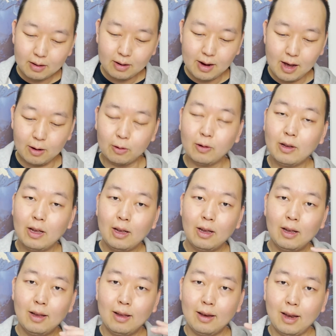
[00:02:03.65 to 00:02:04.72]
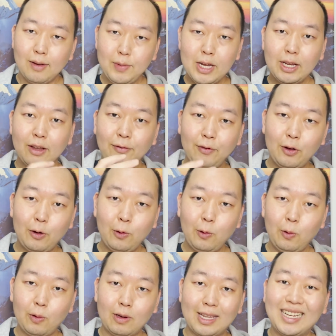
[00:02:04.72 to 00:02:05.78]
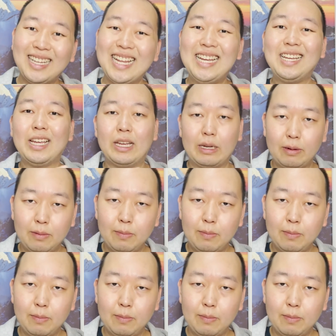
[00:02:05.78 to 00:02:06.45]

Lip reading: Now, let me give you the thinking